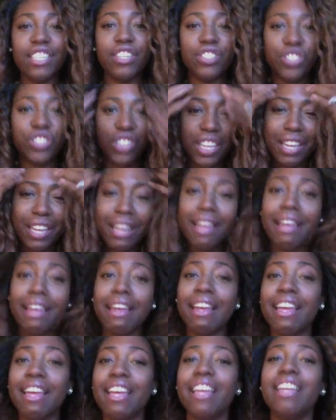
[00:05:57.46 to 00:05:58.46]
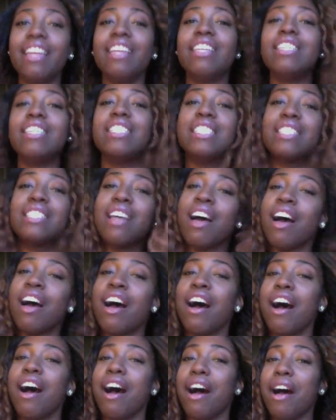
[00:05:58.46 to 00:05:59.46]
here she is.
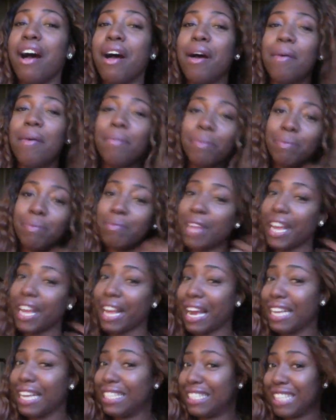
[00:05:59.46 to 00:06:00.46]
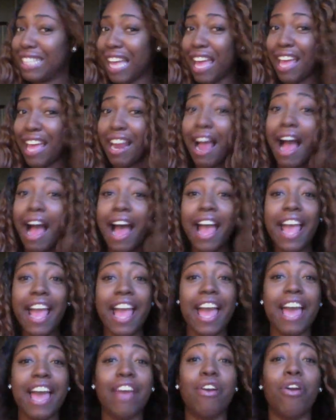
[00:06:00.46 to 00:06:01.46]
Like I said, I
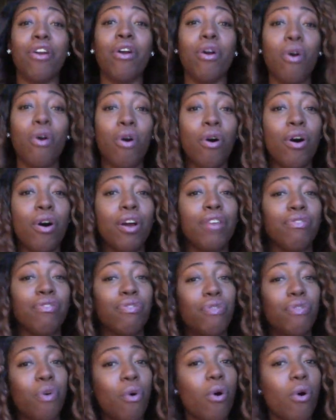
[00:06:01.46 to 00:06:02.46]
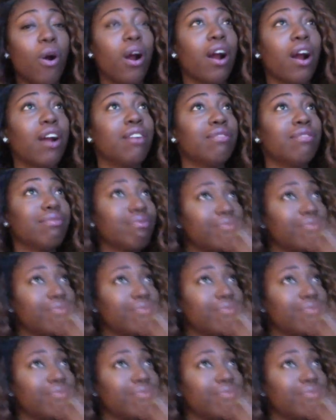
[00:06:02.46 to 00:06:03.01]
had her on for